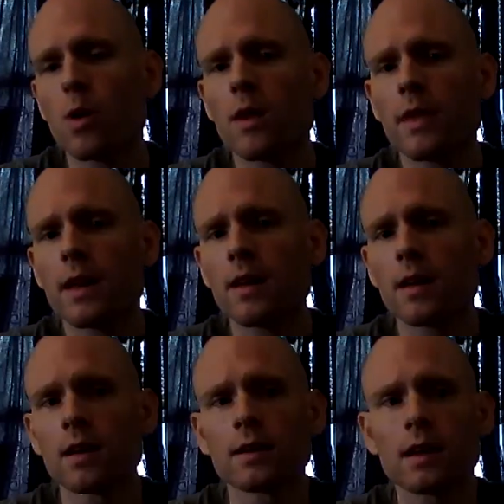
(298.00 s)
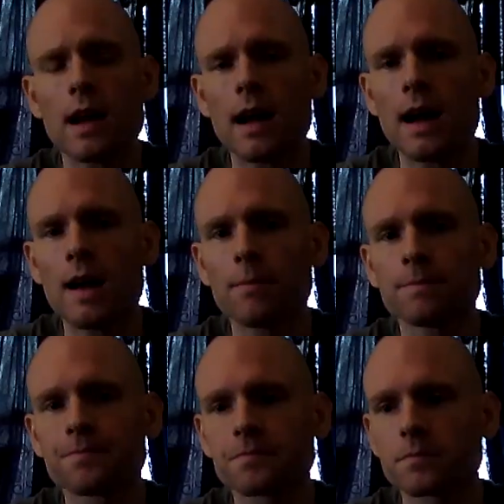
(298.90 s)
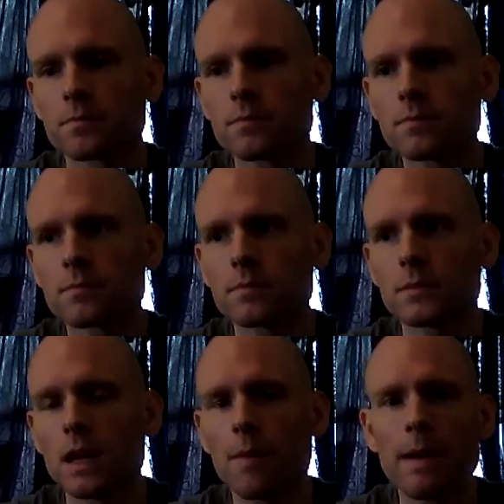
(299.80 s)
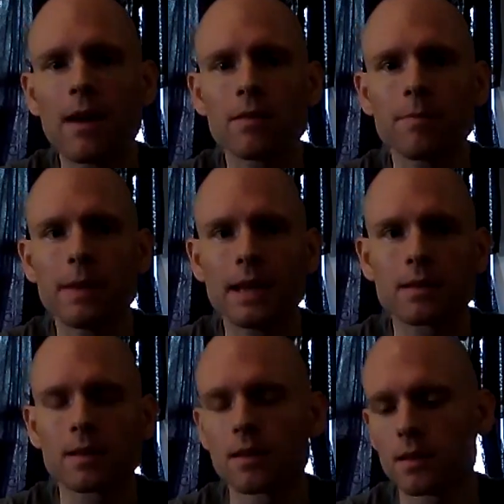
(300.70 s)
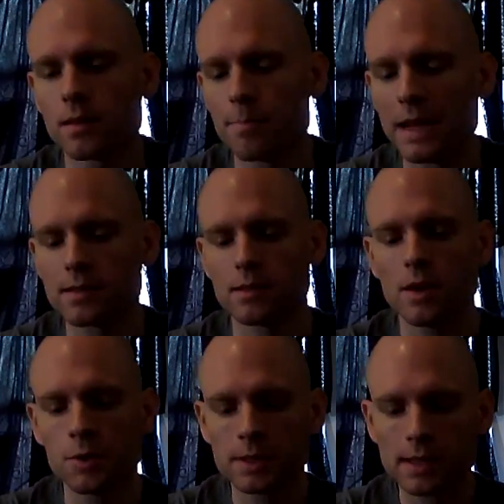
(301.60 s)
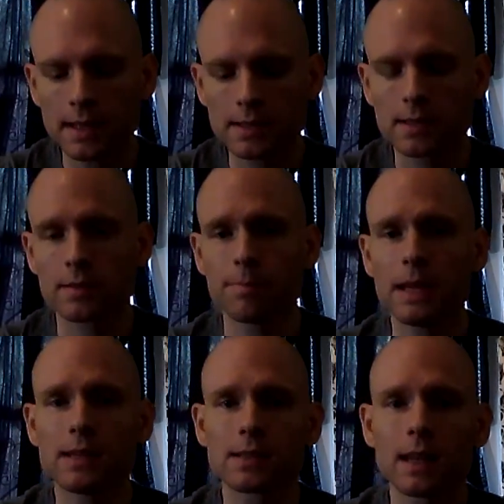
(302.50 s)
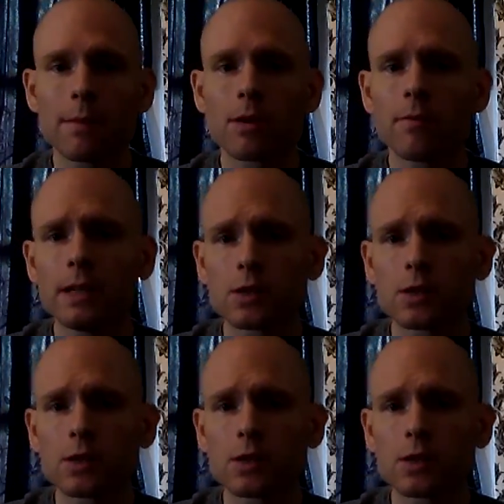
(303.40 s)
more than a pound of meat. It makes no sense. Meat is labor